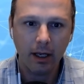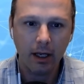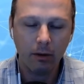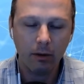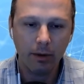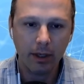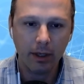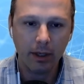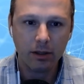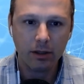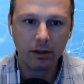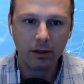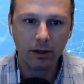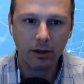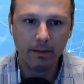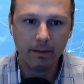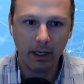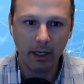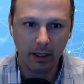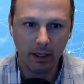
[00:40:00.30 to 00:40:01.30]
We could
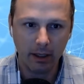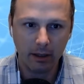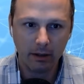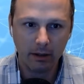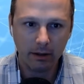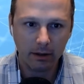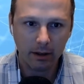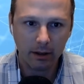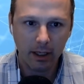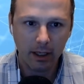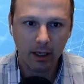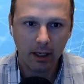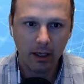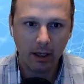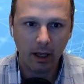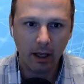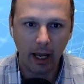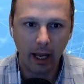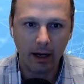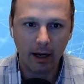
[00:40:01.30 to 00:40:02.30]
stream it in,
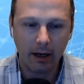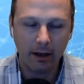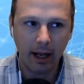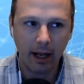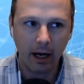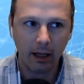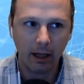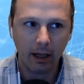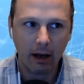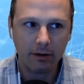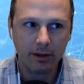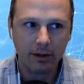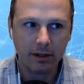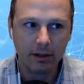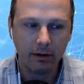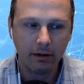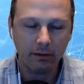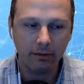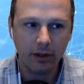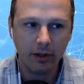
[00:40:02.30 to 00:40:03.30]
and that allows us
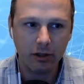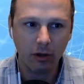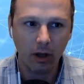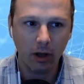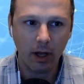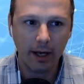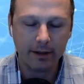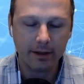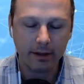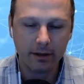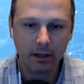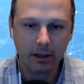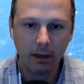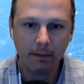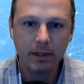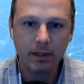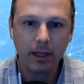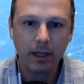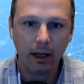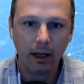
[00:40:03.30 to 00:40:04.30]
to visualize a
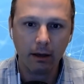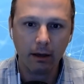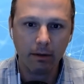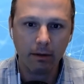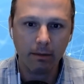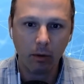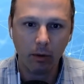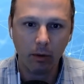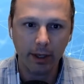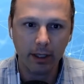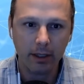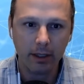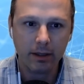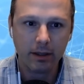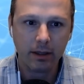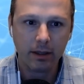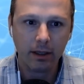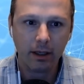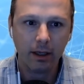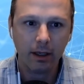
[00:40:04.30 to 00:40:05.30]
subset of the
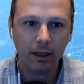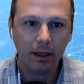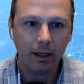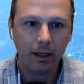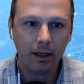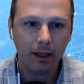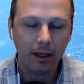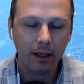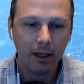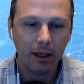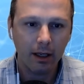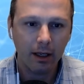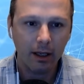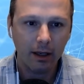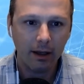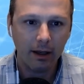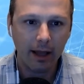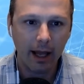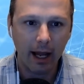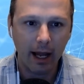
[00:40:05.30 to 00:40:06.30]
points
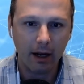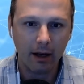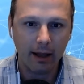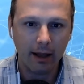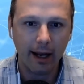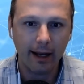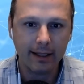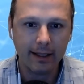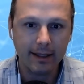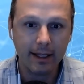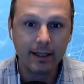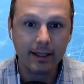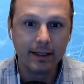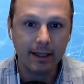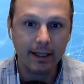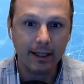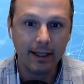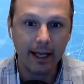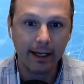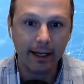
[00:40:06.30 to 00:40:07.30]
that exist in
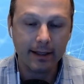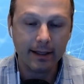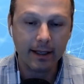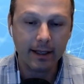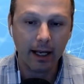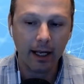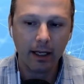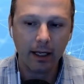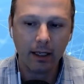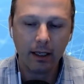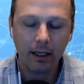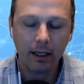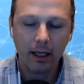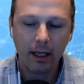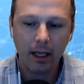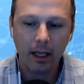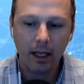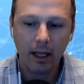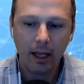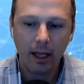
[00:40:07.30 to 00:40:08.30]
the data set.
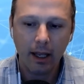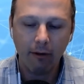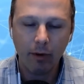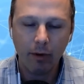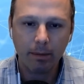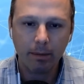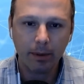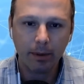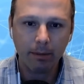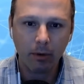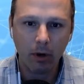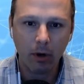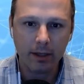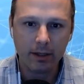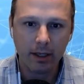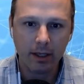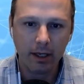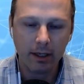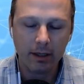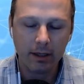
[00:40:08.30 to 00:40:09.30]
If we
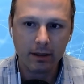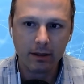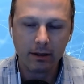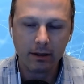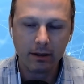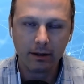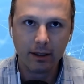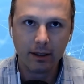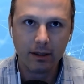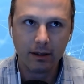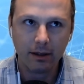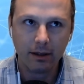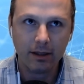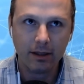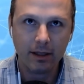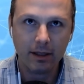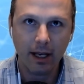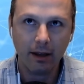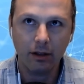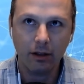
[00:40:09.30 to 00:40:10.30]
pre-process, let's
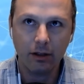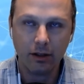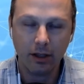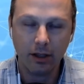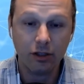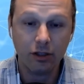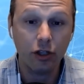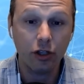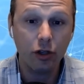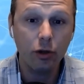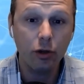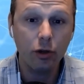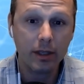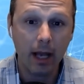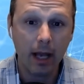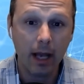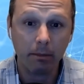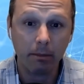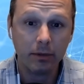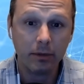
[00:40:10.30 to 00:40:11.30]
say there's a
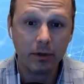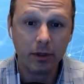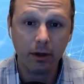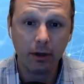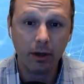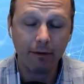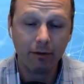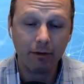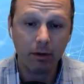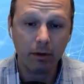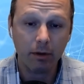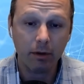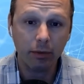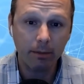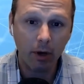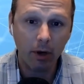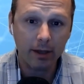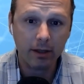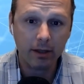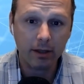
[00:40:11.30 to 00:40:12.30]
two-step. So you have to
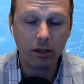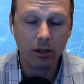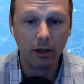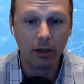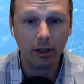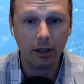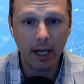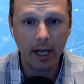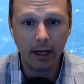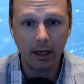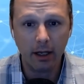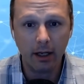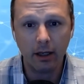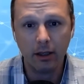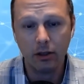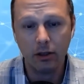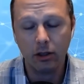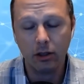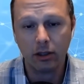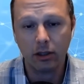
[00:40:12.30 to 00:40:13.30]
pre-process all your data.
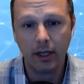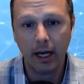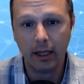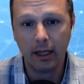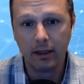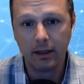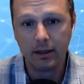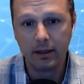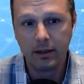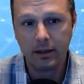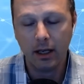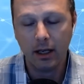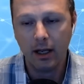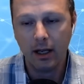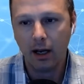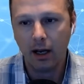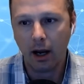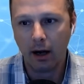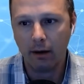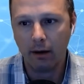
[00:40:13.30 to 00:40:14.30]
You create this
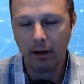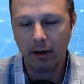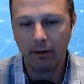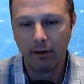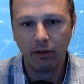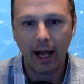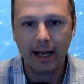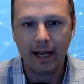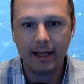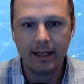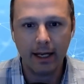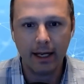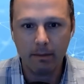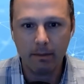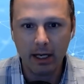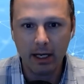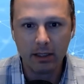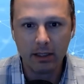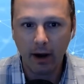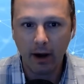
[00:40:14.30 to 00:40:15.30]
kind of like flat
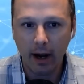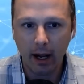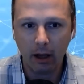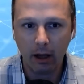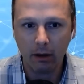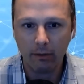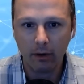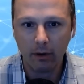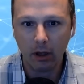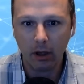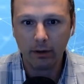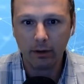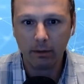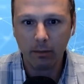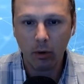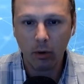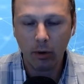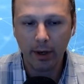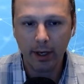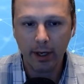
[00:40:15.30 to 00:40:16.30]
database file of all of your
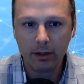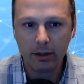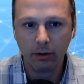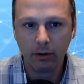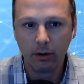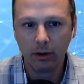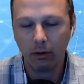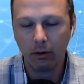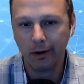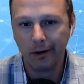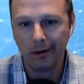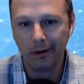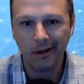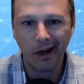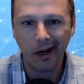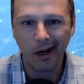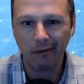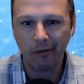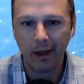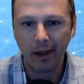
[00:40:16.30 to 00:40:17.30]
points, or
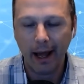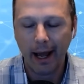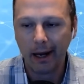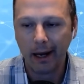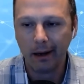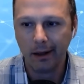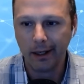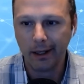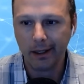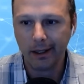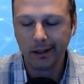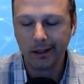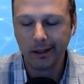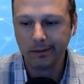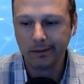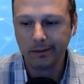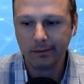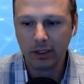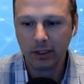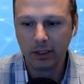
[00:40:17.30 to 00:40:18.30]
not a flat, like
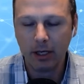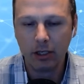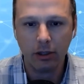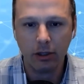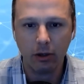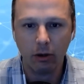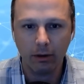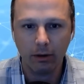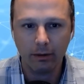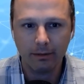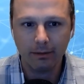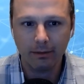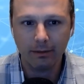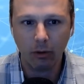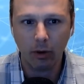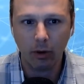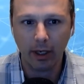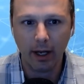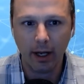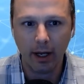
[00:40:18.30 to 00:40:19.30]
a spatially
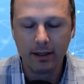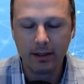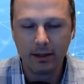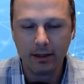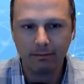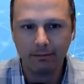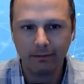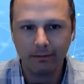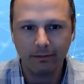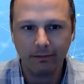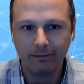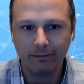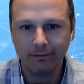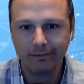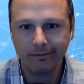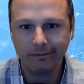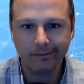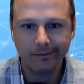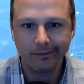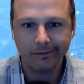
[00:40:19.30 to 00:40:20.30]
organized
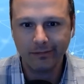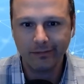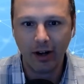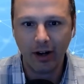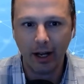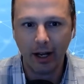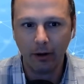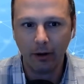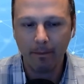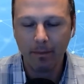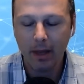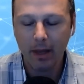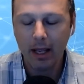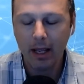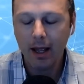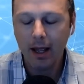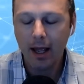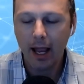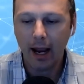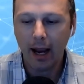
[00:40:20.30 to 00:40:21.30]
file.
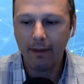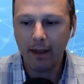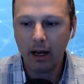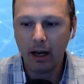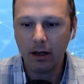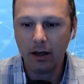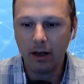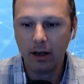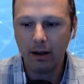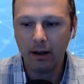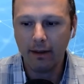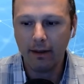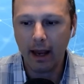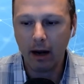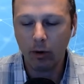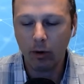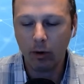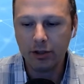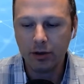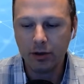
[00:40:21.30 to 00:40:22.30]
And
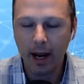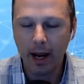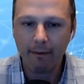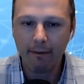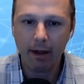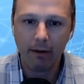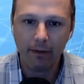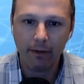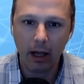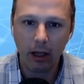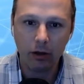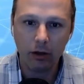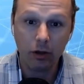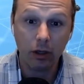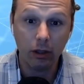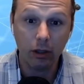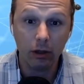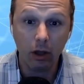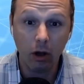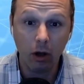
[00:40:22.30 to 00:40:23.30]
then once you have that file, you
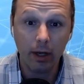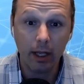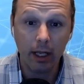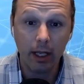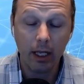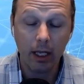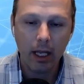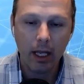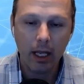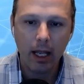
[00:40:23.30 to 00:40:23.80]
can load it.